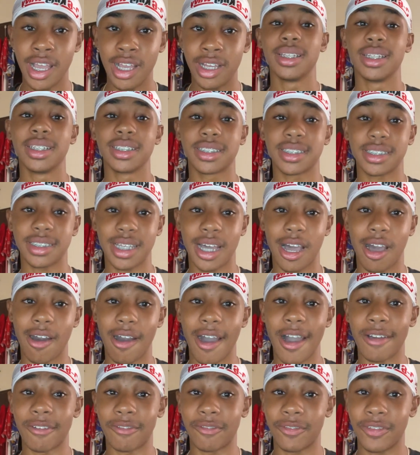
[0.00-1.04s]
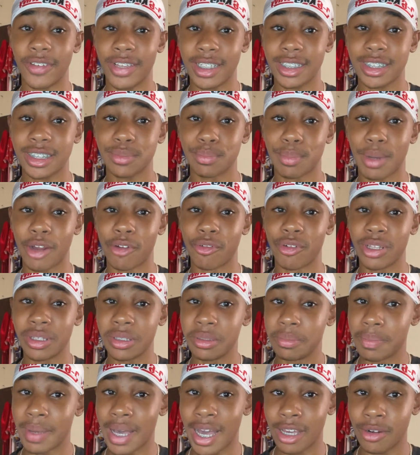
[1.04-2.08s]
This is how I fix my really
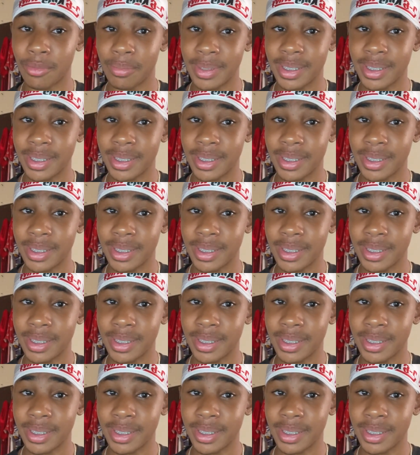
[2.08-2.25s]
bad